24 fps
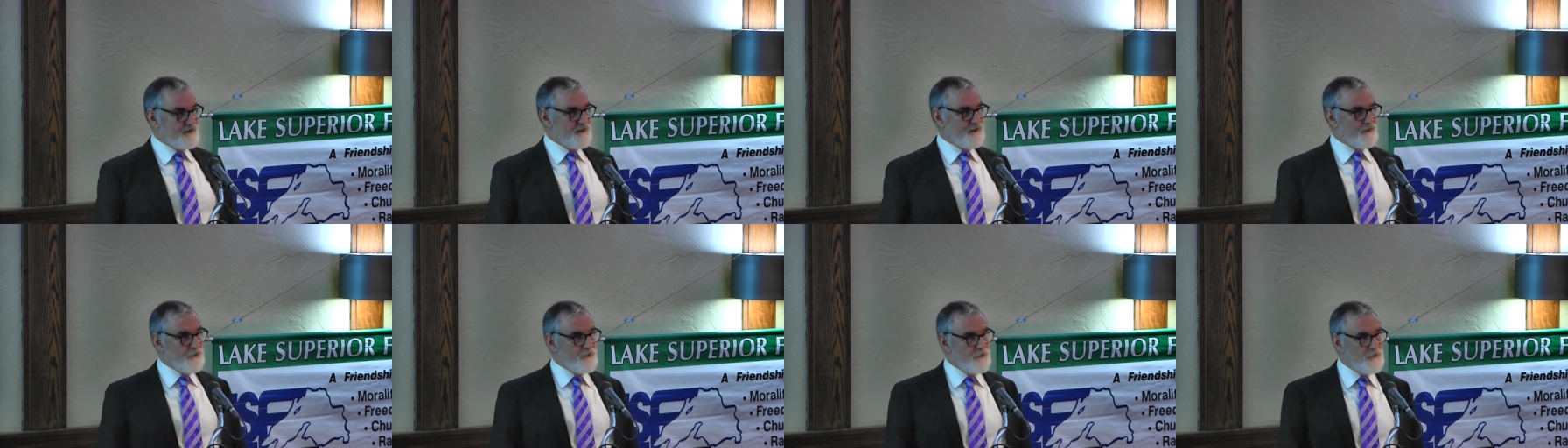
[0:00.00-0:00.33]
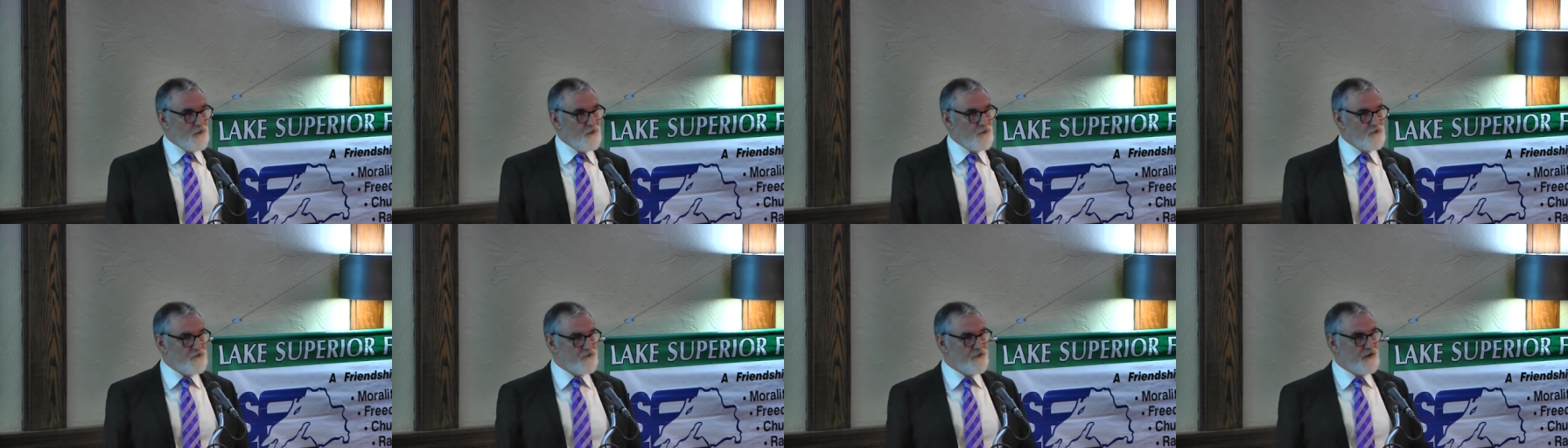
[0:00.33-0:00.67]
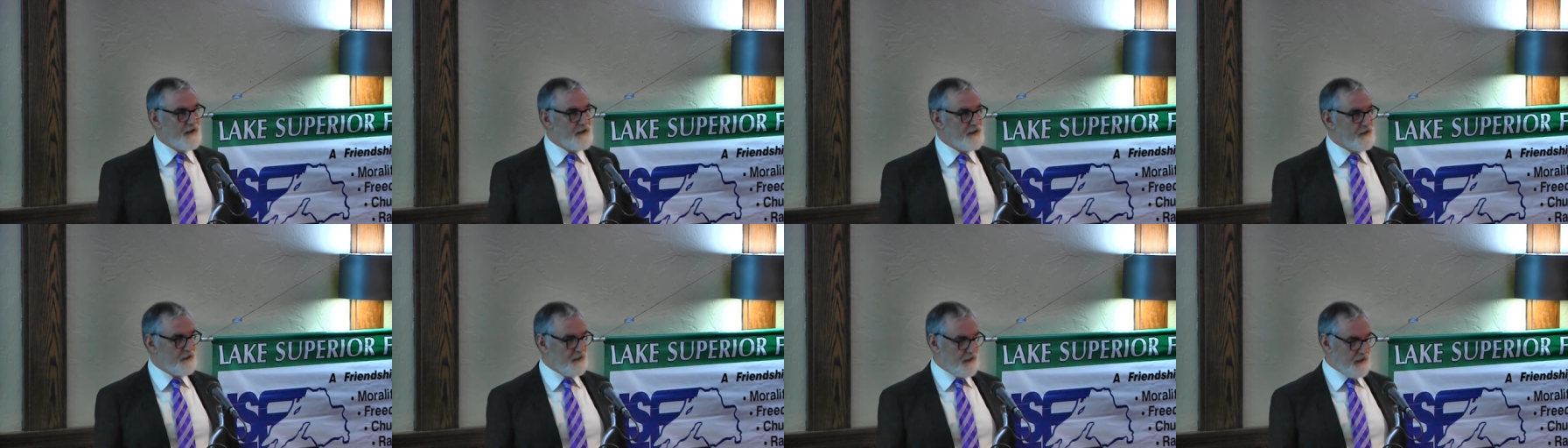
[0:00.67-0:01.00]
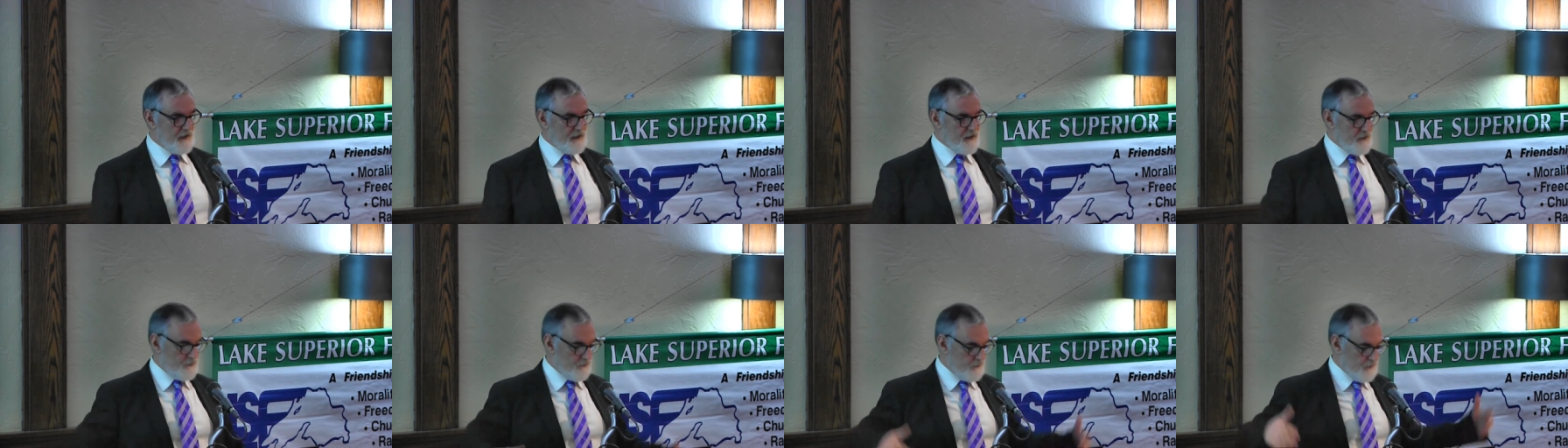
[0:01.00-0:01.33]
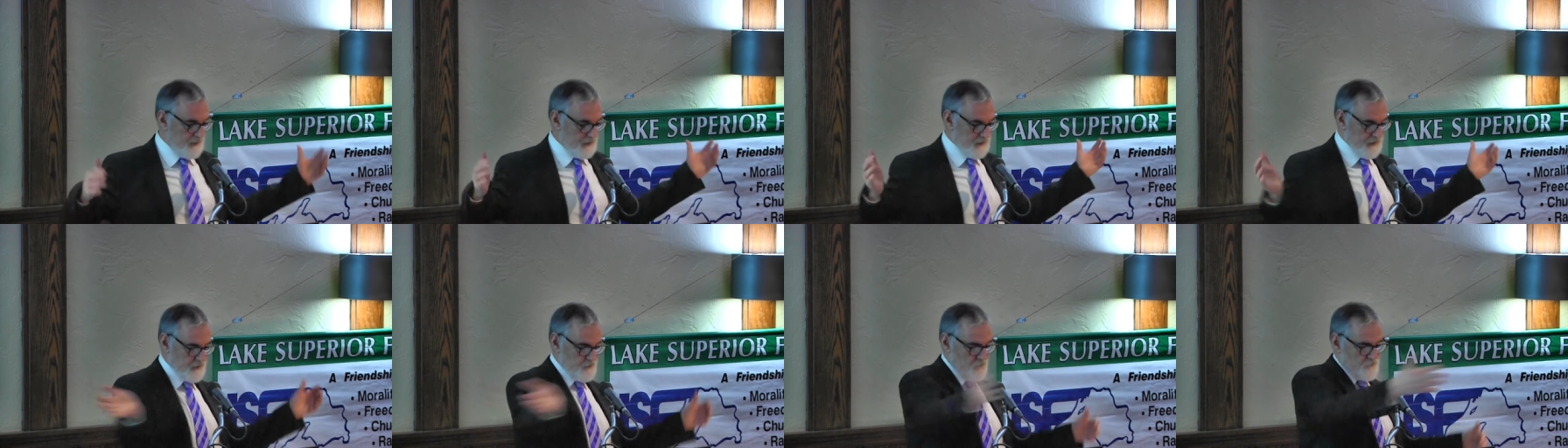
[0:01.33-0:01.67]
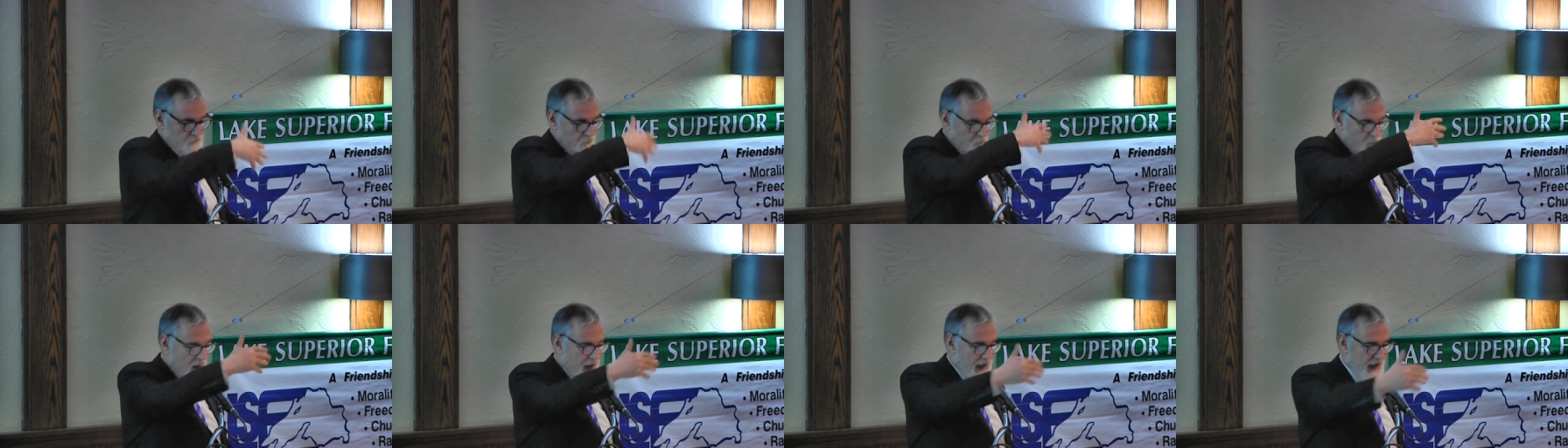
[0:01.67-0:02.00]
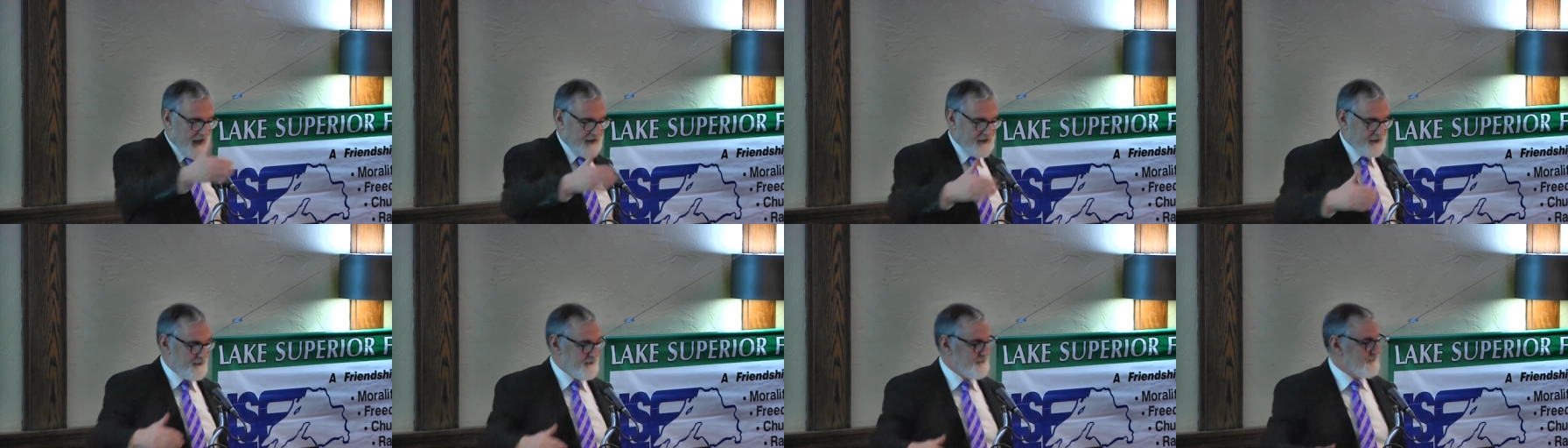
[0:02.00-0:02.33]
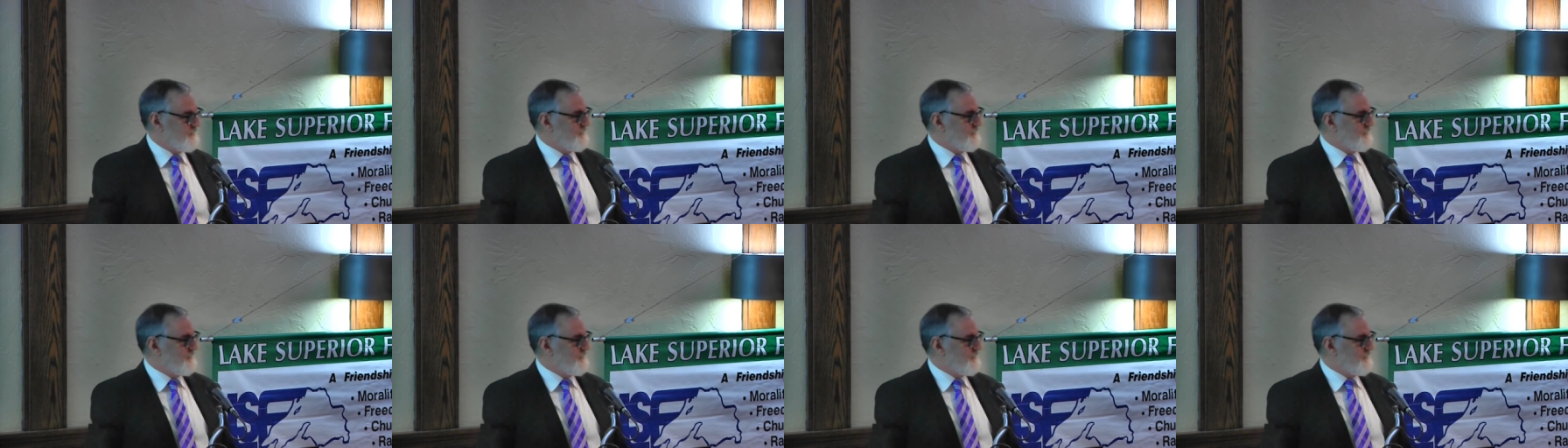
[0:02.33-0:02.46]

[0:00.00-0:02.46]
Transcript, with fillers: you don't say to the kid, like, here's a whack,